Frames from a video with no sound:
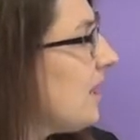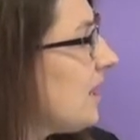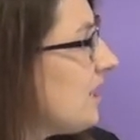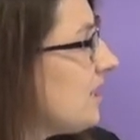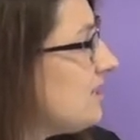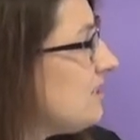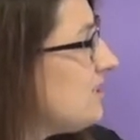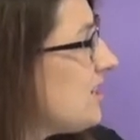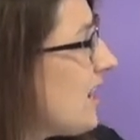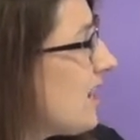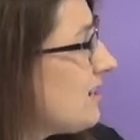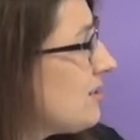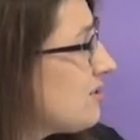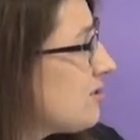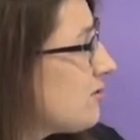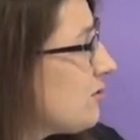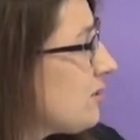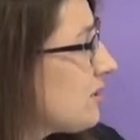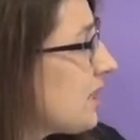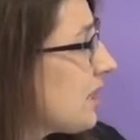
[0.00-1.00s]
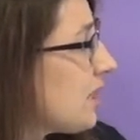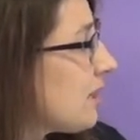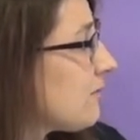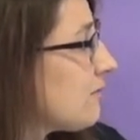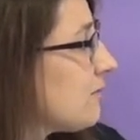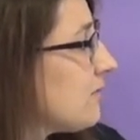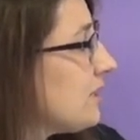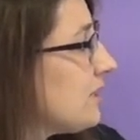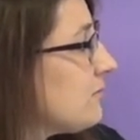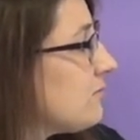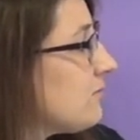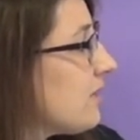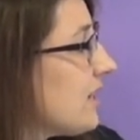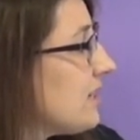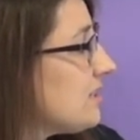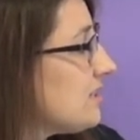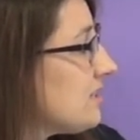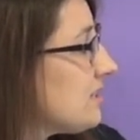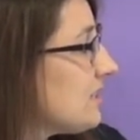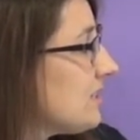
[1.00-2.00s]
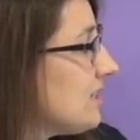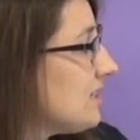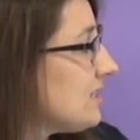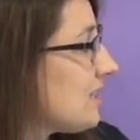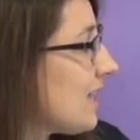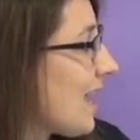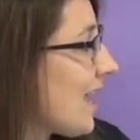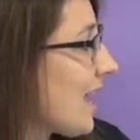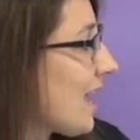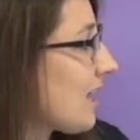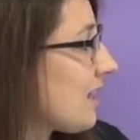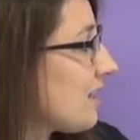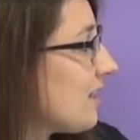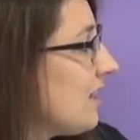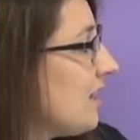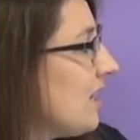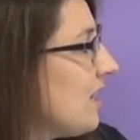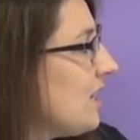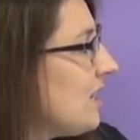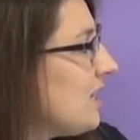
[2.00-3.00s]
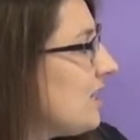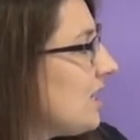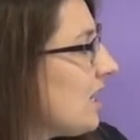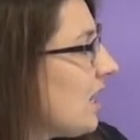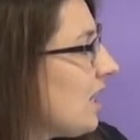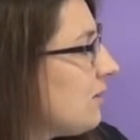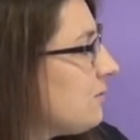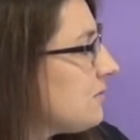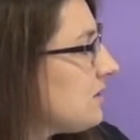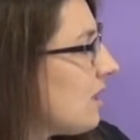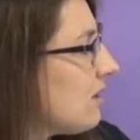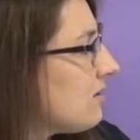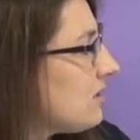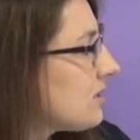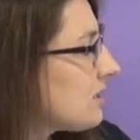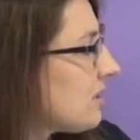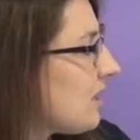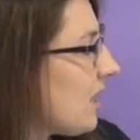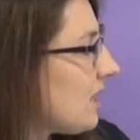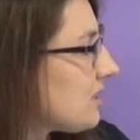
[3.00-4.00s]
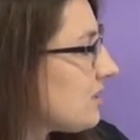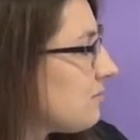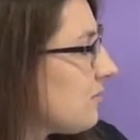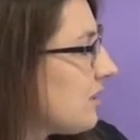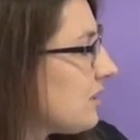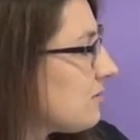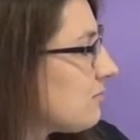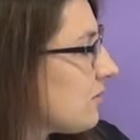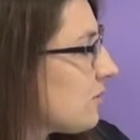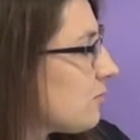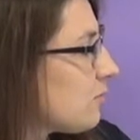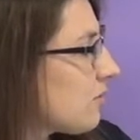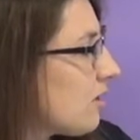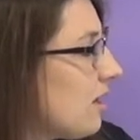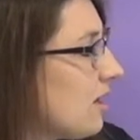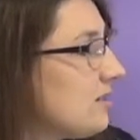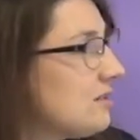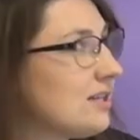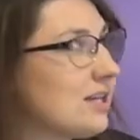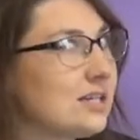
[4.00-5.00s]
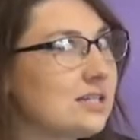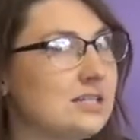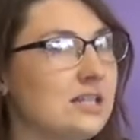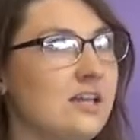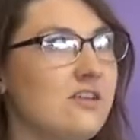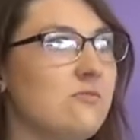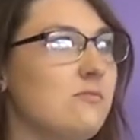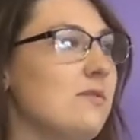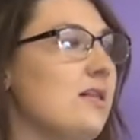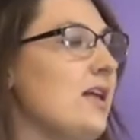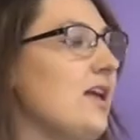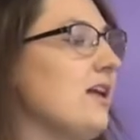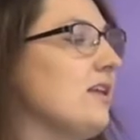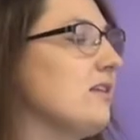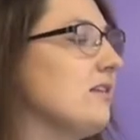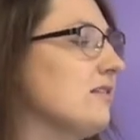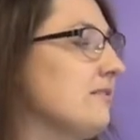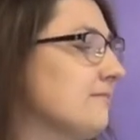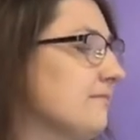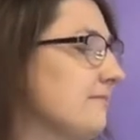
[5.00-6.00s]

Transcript: A dinosaur carefully raises his hand. He helps out his classmates with projects they've planned.